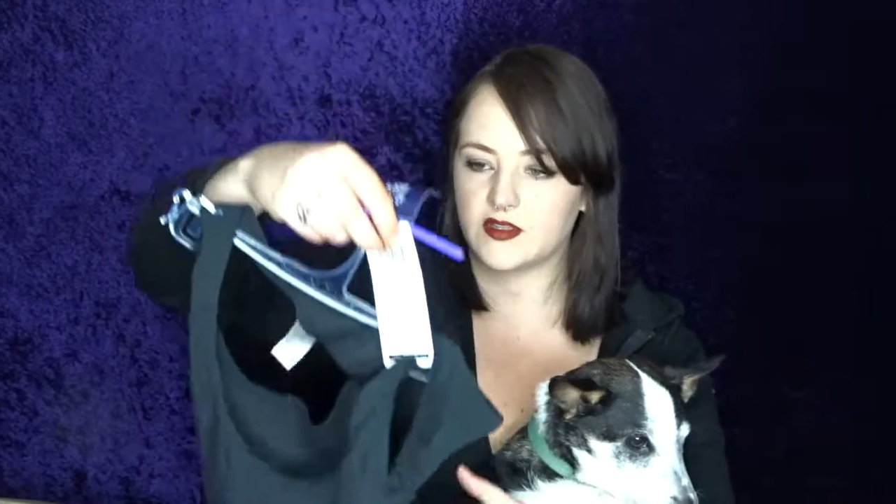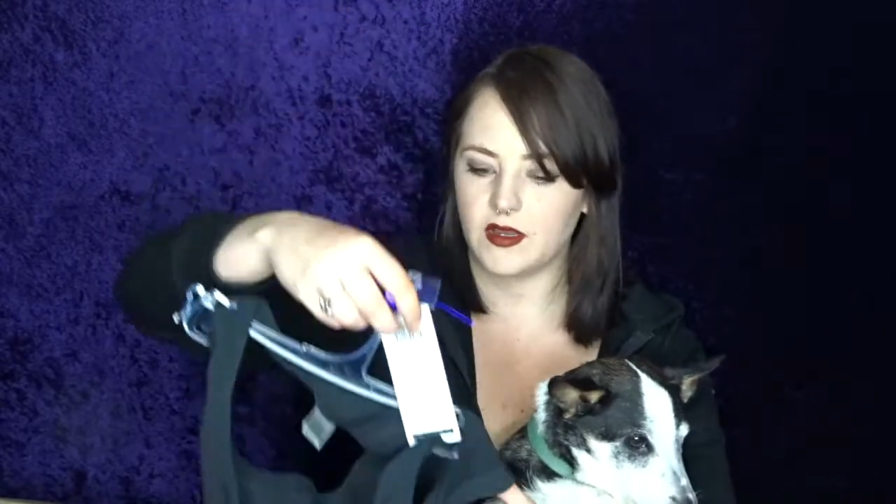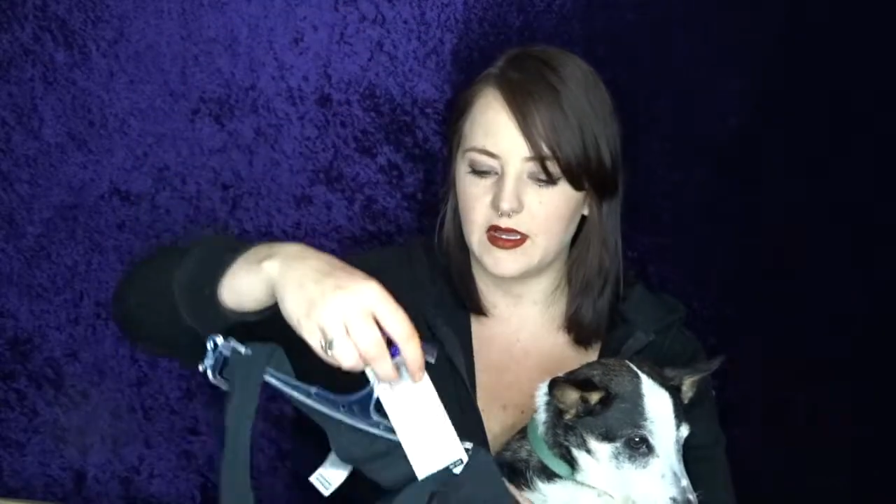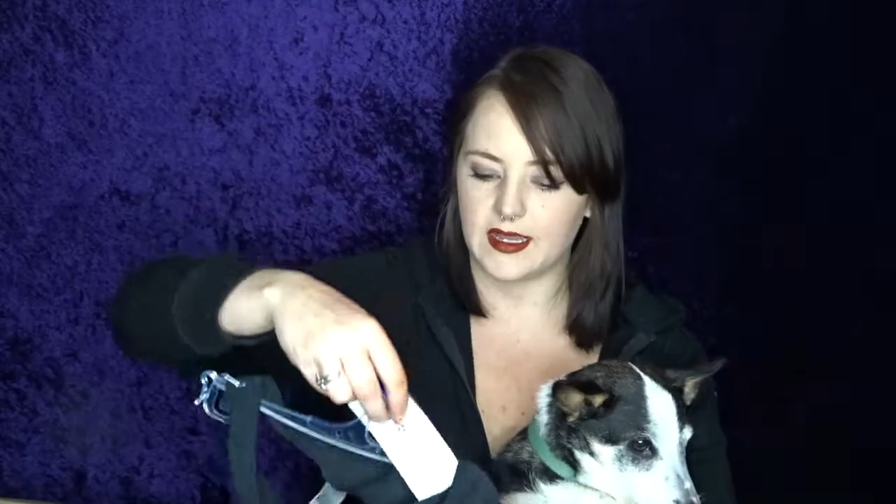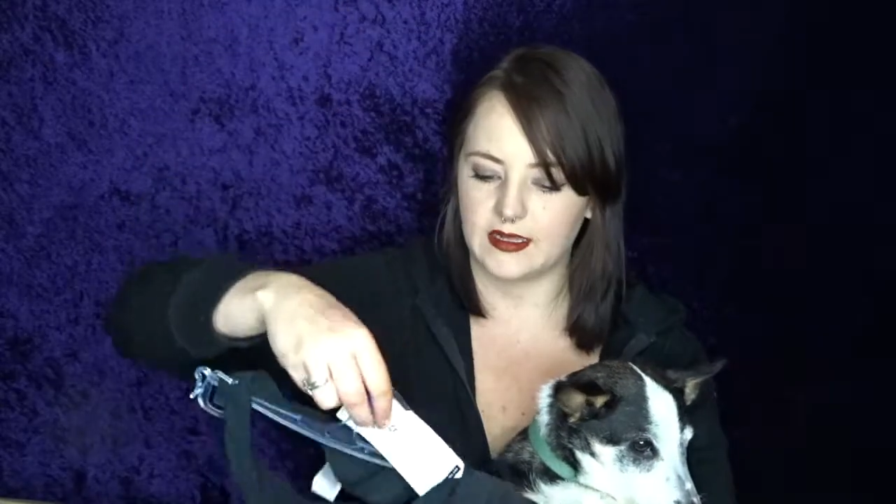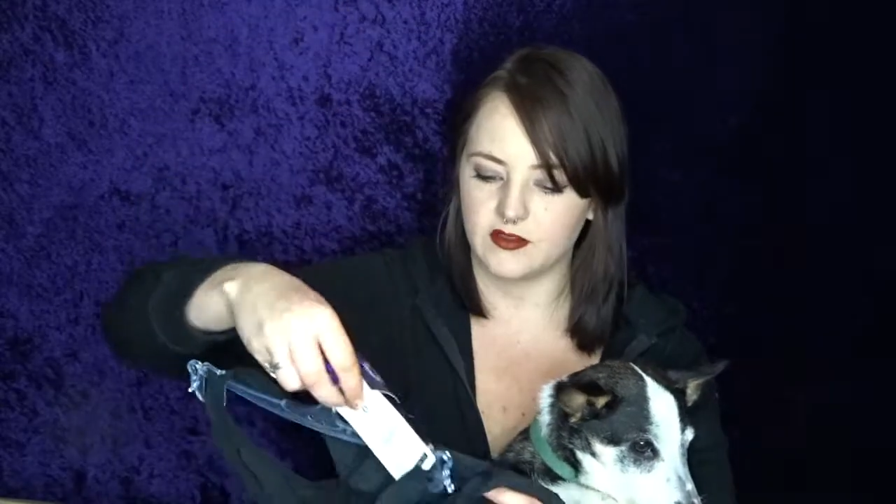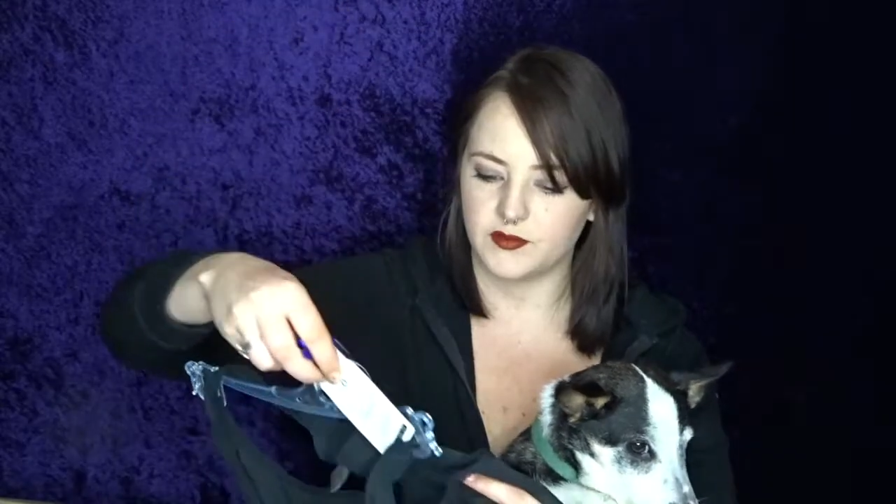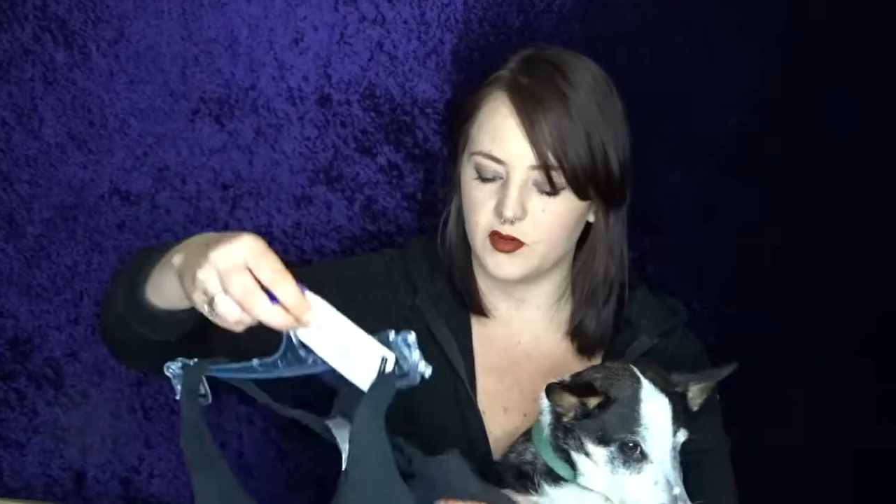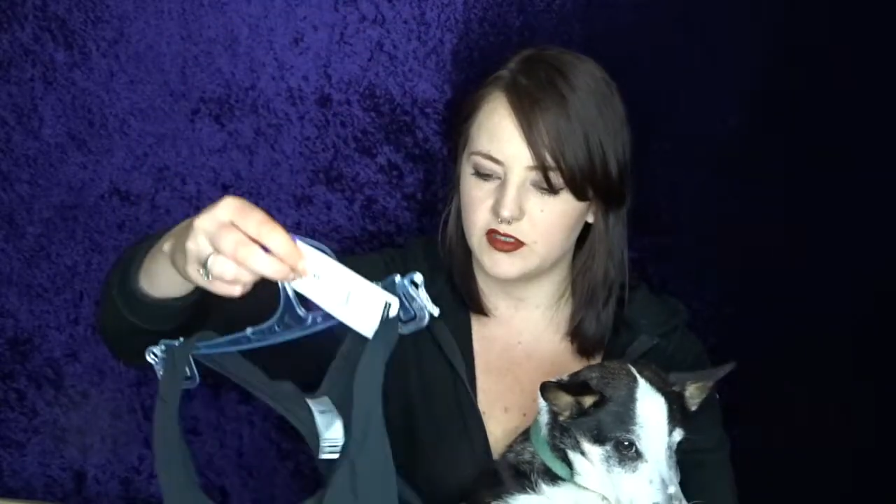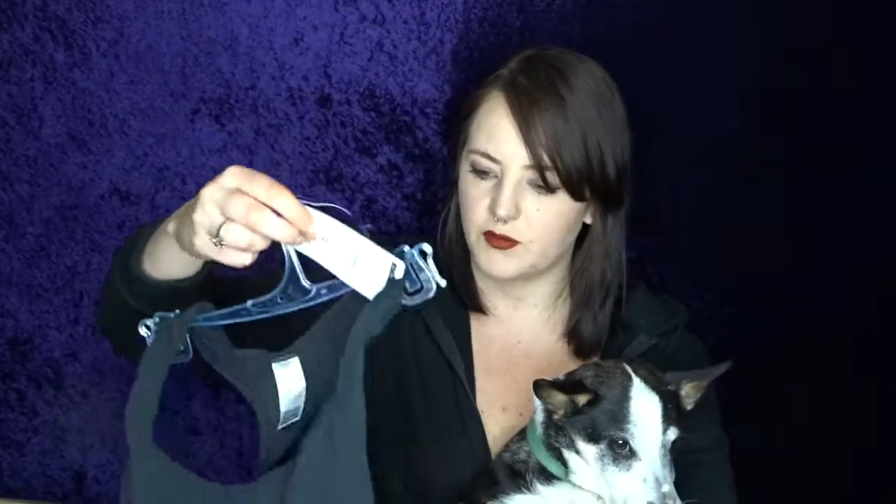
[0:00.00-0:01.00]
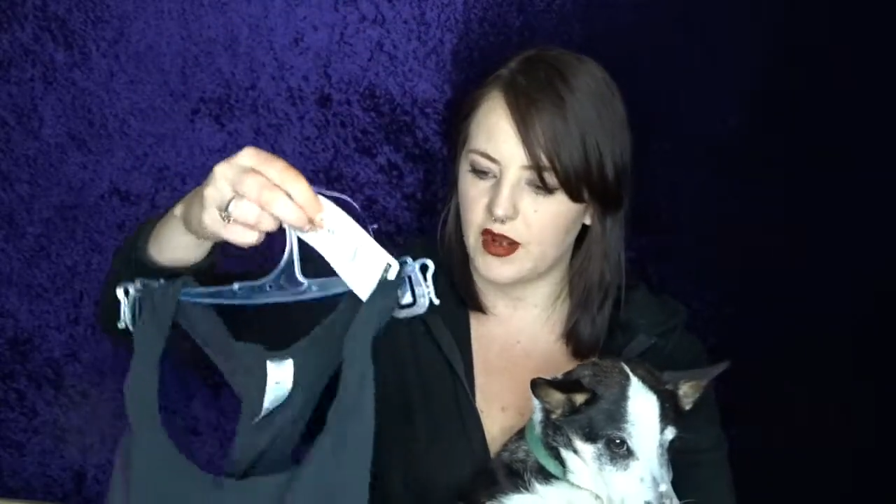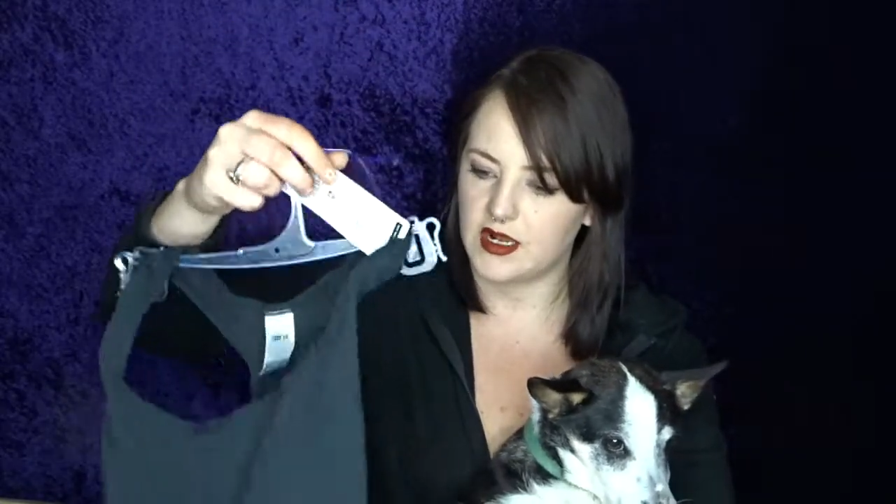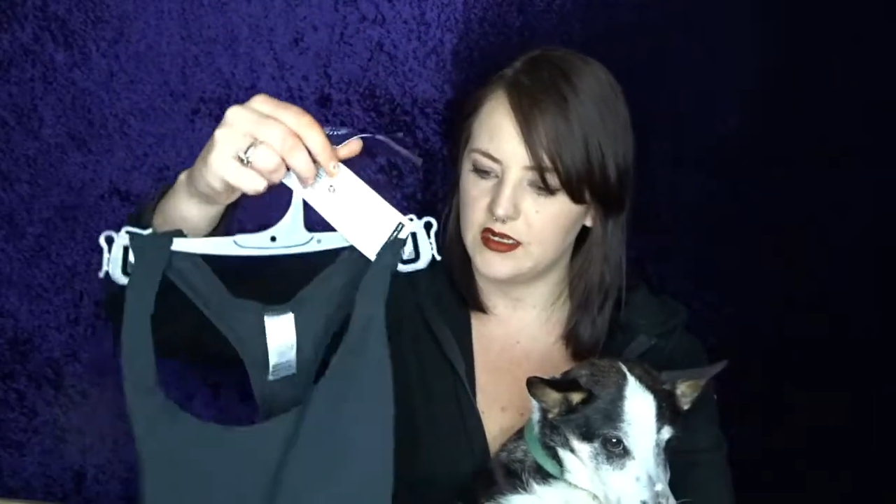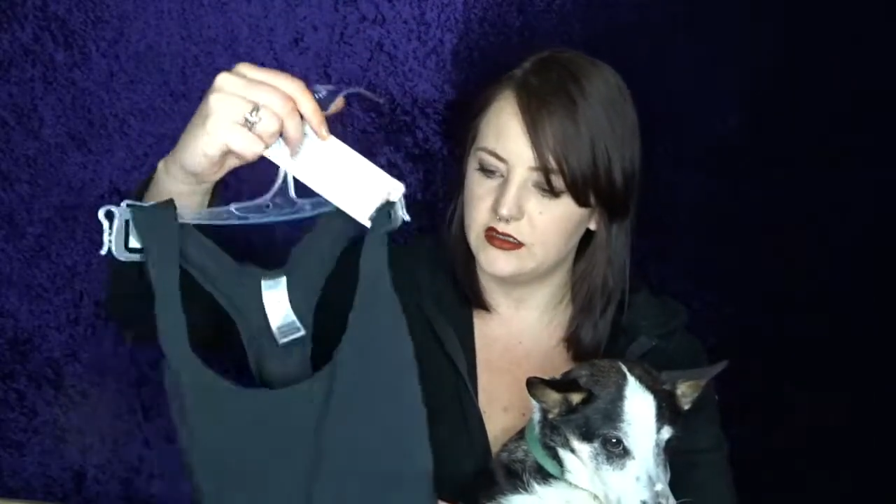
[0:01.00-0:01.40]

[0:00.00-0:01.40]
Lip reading: well, like a little sports bra.